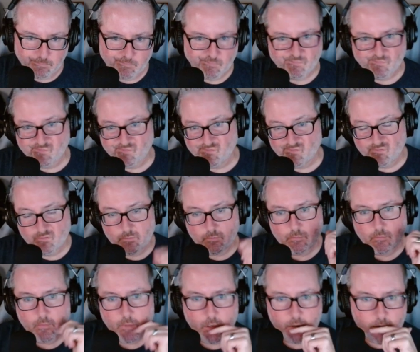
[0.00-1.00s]
Hmm.
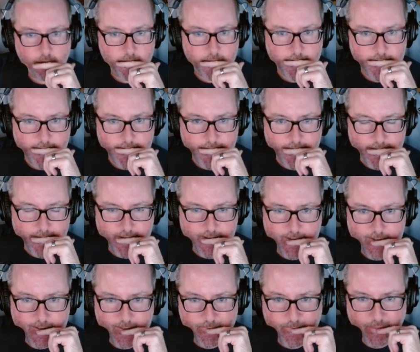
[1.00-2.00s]

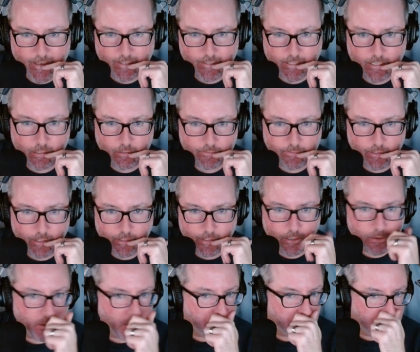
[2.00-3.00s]
Um, not as helpful as I
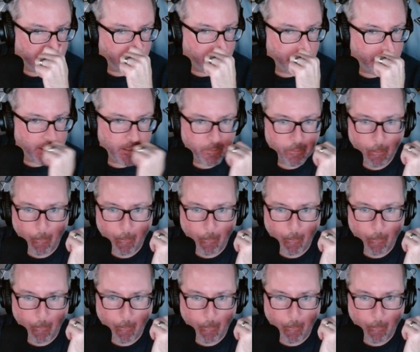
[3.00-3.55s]
hoped it would be.